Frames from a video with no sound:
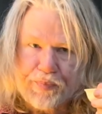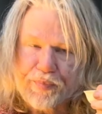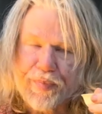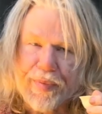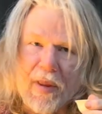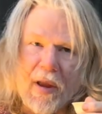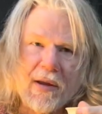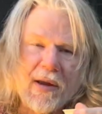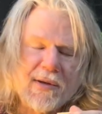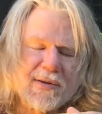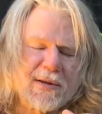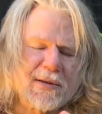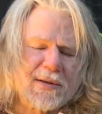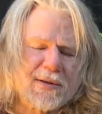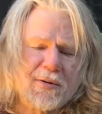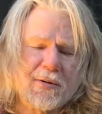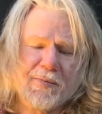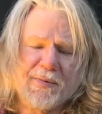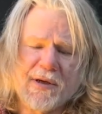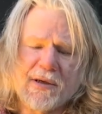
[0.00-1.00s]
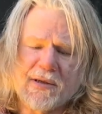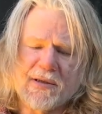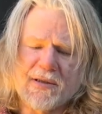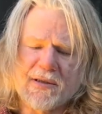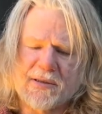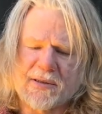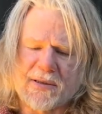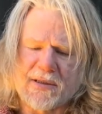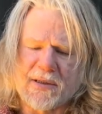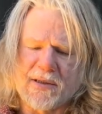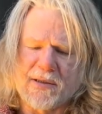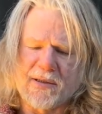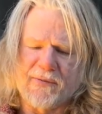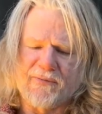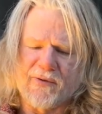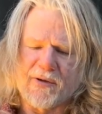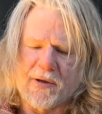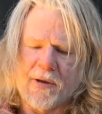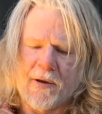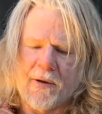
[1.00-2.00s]
because it's a little bit of yeasty
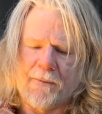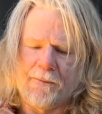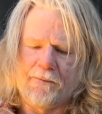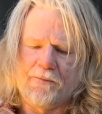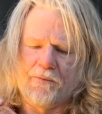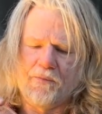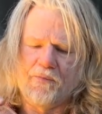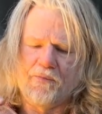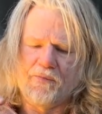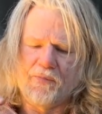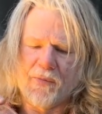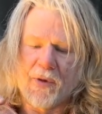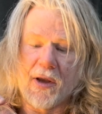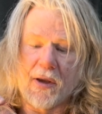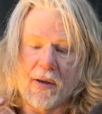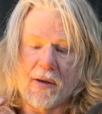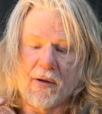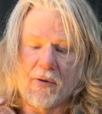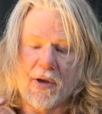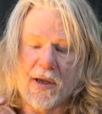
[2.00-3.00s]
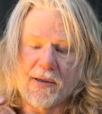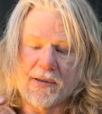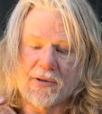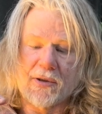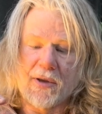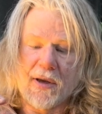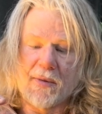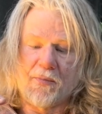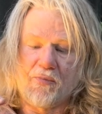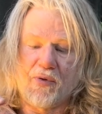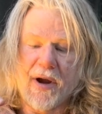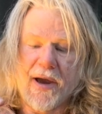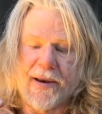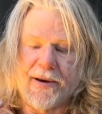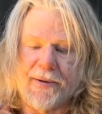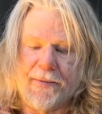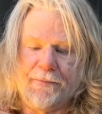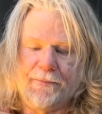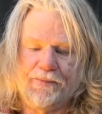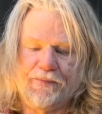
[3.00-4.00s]
even. So like
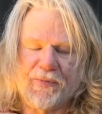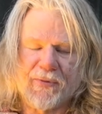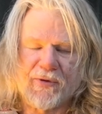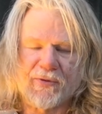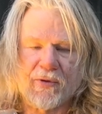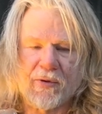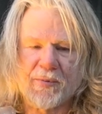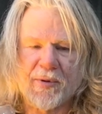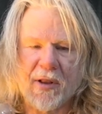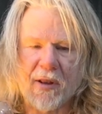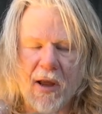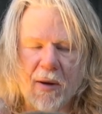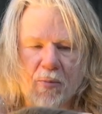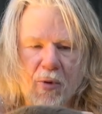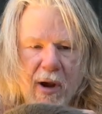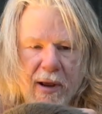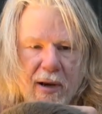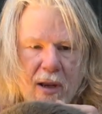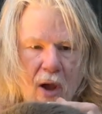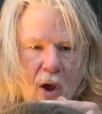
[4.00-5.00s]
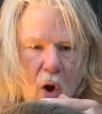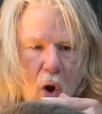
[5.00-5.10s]
bread. It's a little bit like bread.